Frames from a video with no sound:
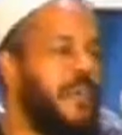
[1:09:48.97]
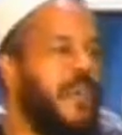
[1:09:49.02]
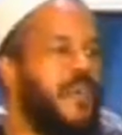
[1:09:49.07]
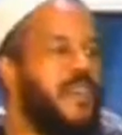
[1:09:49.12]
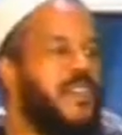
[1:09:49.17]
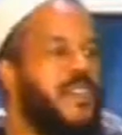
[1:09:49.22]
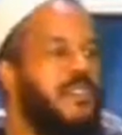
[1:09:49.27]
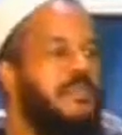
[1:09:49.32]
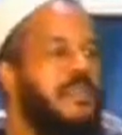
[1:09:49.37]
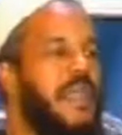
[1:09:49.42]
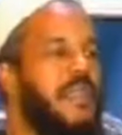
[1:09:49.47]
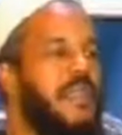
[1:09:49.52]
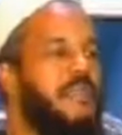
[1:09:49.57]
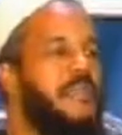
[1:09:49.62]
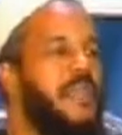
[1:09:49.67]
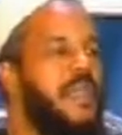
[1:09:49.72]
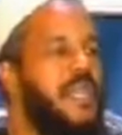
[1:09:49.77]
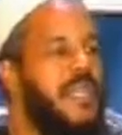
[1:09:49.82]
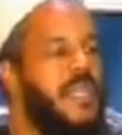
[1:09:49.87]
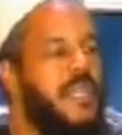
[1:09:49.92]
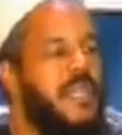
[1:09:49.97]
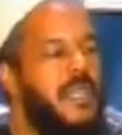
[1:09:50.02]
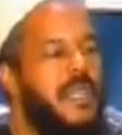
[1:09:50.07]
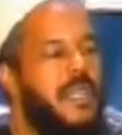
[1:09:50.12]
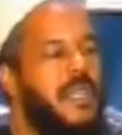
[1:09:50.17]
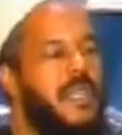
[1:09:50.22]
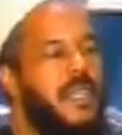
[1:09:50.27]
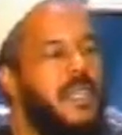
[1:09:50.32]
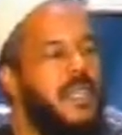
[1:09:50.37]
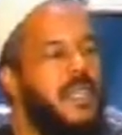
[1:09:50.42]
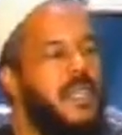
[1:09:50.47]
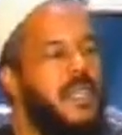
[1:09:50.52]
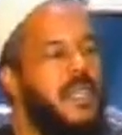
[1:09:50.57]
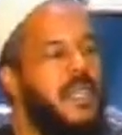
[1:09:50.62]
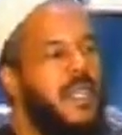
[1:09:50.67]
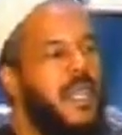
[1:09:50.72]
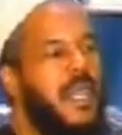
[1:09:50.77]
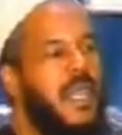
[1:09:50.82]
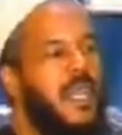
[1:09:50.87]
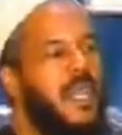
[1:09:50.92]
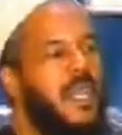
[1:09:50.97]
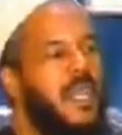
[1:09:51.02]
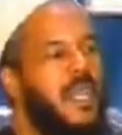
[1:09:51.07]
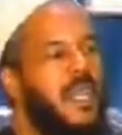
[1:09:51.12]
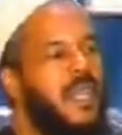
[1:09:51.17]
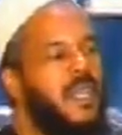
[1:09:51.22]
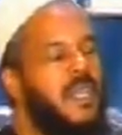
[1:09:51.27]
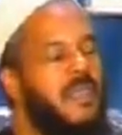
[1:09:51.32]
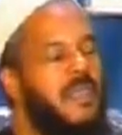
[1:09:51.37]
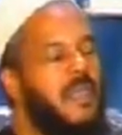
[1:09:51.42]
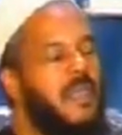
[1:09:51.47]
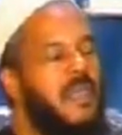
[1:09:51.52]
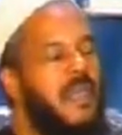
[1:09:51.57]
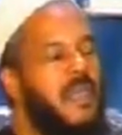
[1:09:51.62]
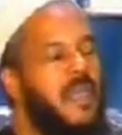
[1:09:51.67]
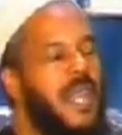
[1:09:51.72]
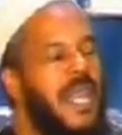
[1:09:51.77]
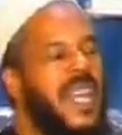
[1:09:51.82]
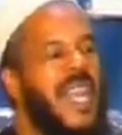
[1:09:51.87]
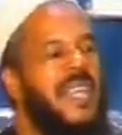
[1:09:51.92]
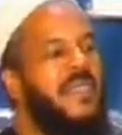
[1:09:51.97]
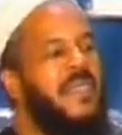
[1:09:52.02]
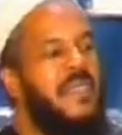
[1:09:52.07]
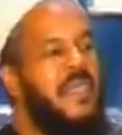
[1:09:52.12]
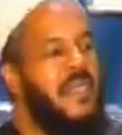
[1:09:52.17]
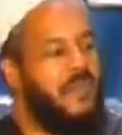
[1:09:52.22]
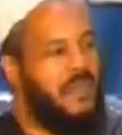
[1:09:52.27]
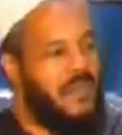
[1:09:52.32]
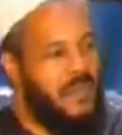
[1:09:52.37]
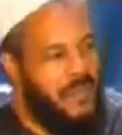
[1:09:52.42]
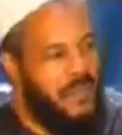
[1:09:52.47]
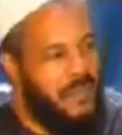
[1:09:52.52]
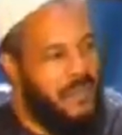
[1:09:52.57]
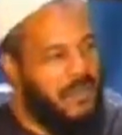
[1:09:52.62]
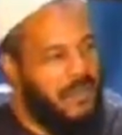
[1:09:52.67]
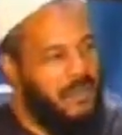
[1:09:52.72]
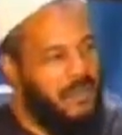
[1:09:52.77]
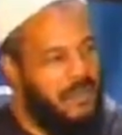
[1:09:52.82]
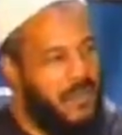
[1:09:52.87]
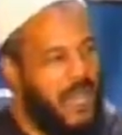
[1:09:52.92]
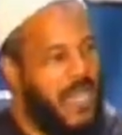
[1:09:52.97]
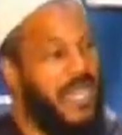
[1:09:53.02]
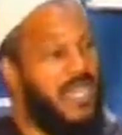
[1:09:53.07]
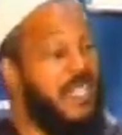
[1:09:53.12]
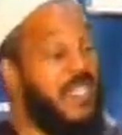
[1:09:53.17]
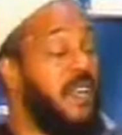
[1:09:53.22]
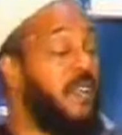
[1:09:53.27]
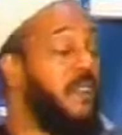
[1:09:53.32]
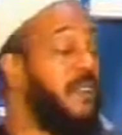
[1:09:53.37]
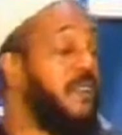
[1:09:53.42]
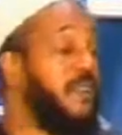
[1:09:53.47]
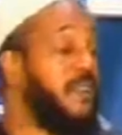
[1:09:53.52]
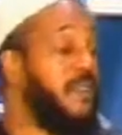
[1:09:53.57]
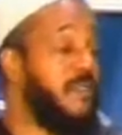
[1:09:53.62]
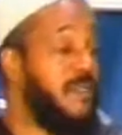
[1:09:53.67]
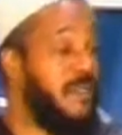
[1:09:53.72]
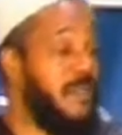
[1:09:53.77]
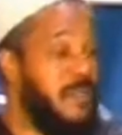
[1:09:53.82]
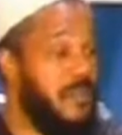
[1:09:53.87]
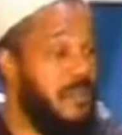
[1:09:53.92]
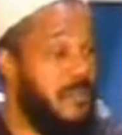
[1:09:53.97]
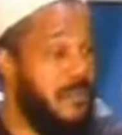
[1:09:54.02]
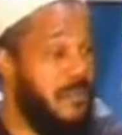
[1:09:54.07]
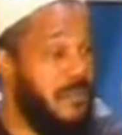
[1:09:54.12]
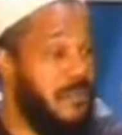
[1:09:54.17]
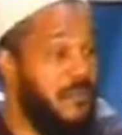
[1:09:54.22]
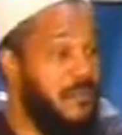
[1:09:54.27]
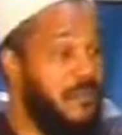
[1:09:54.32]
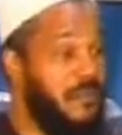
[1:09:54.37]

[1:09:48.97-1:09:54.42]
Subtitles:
A person may be an atheist and a terrorist.